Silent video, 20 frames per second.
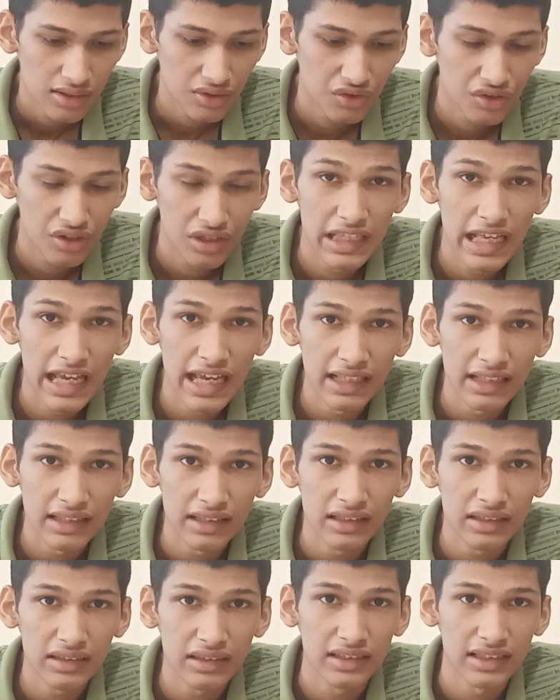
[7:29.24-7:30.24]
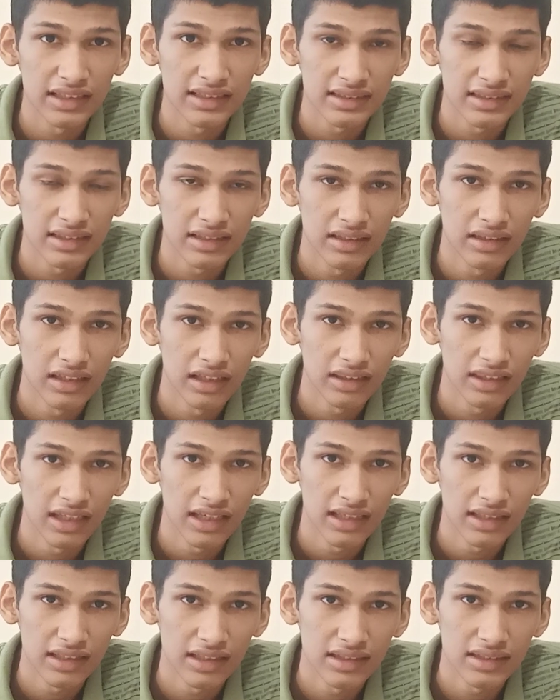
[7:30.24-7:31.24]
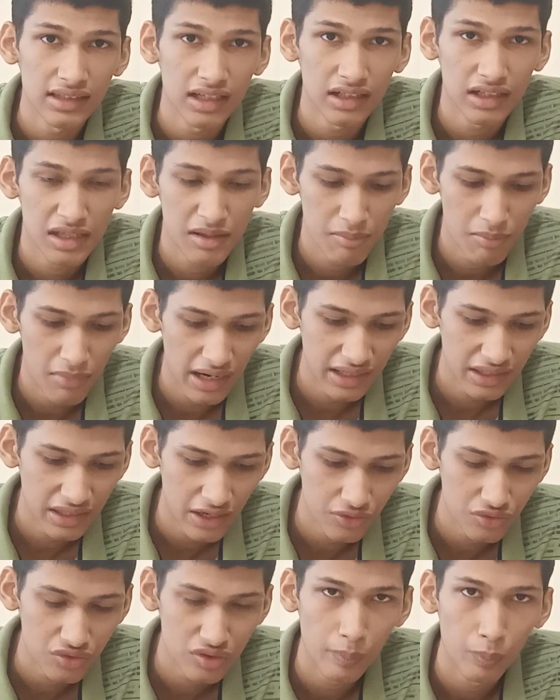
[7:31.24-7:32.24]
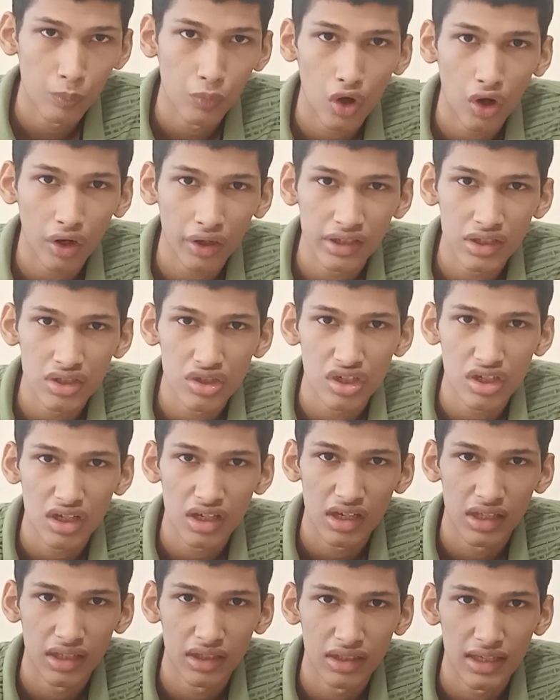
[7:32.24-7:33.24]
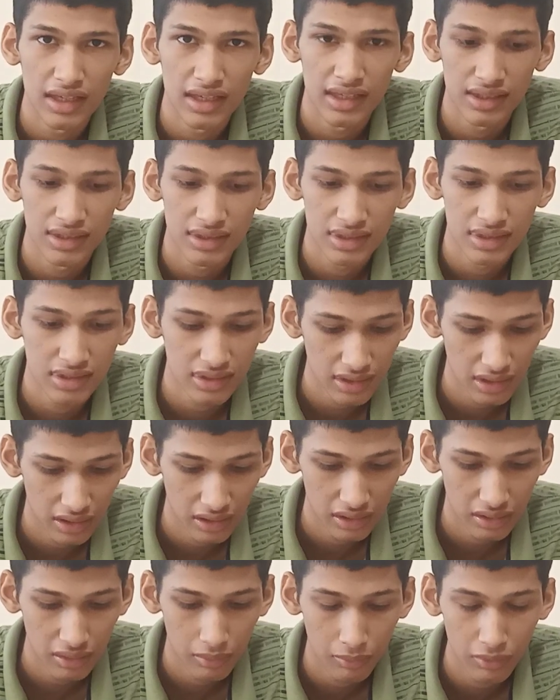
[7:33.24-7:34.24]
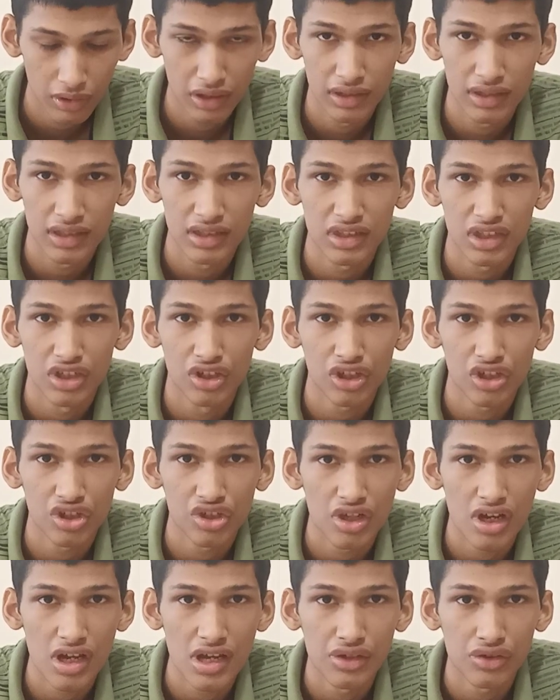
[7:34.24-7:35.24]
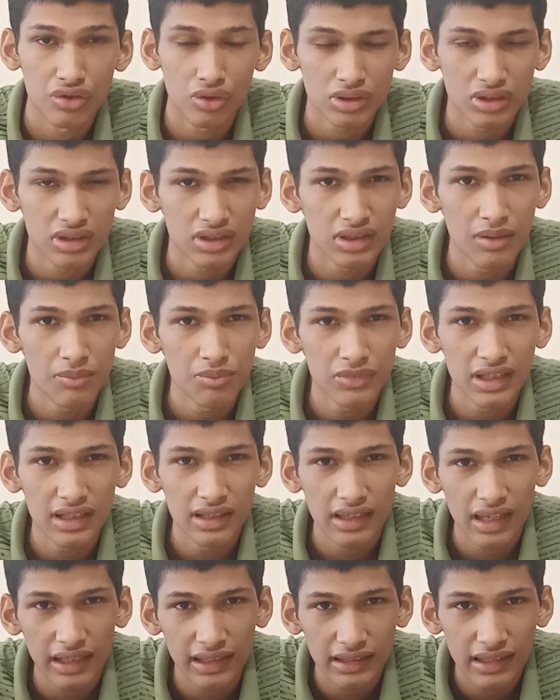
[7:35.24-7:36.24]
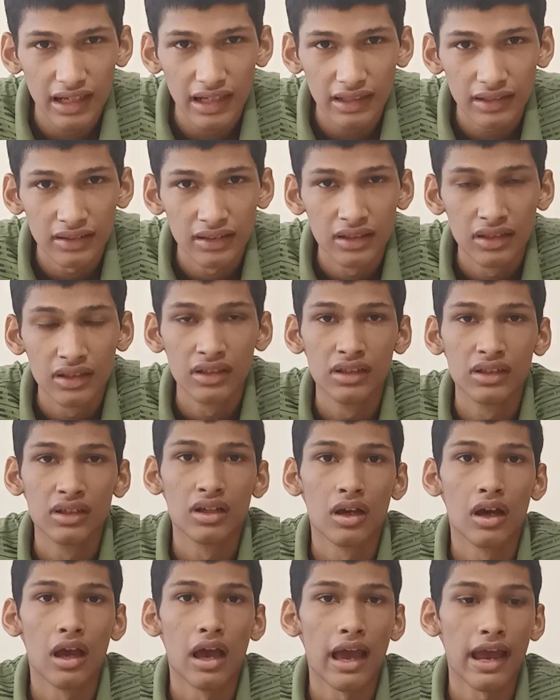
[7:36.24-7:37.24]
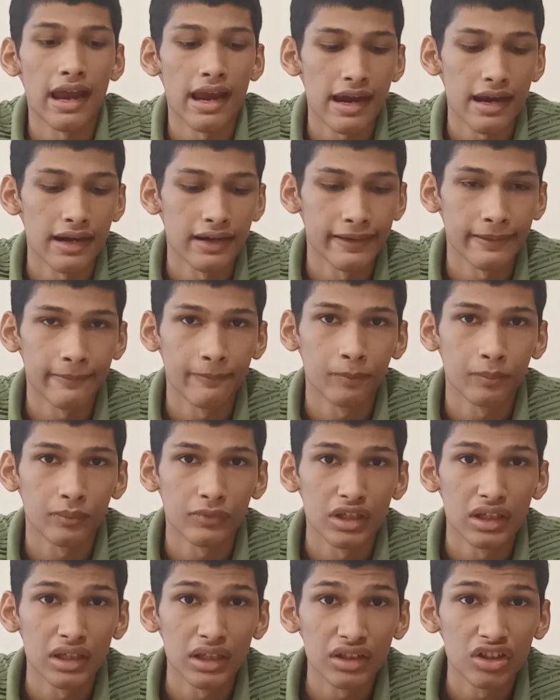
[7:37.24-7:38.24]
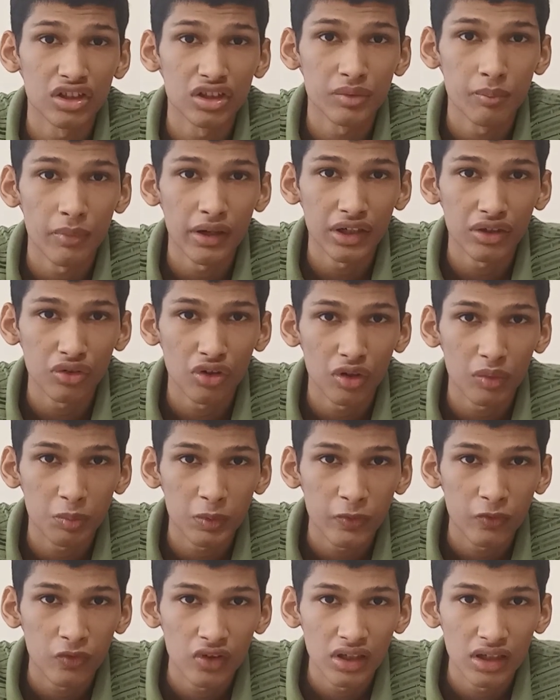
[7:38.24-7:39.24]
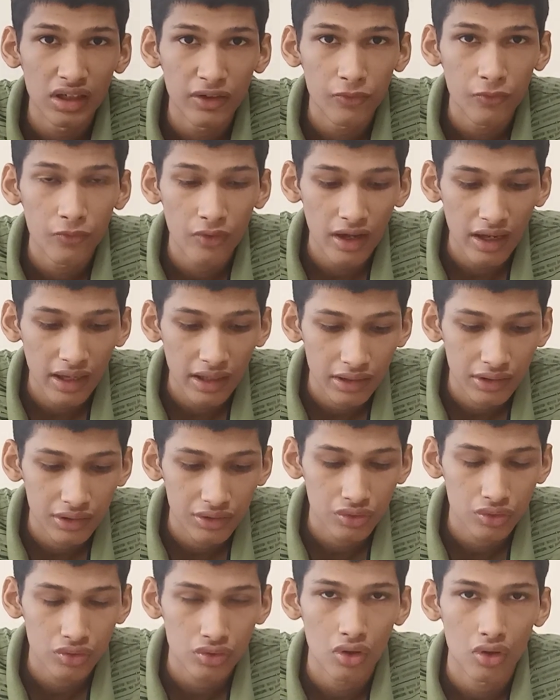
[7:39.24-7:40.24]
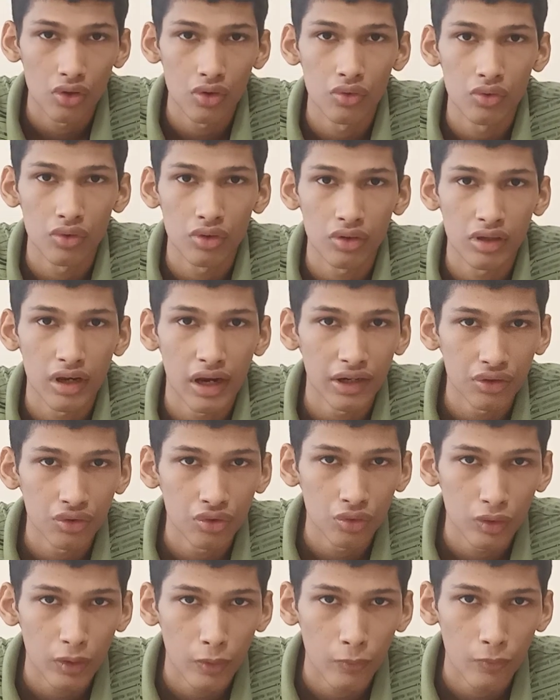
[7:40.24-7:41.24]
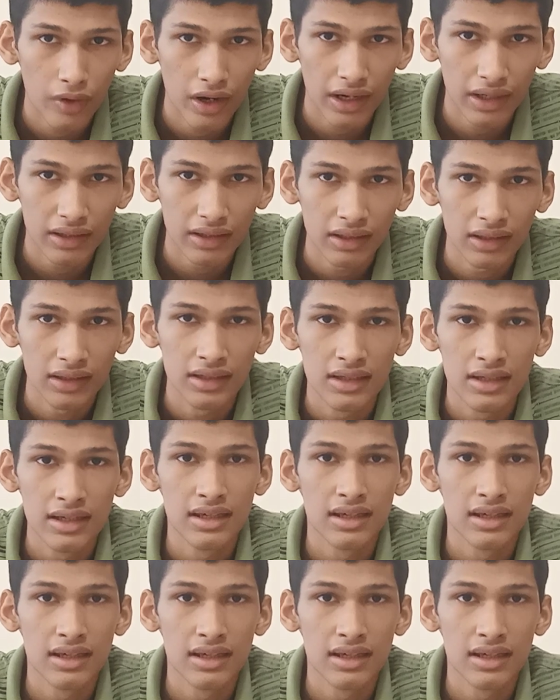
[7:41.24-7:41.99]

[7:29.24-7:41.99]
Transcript: then the thing is that he might have some blockage in his intestines or something like that, and he just might not be feeling well. So get to the vet.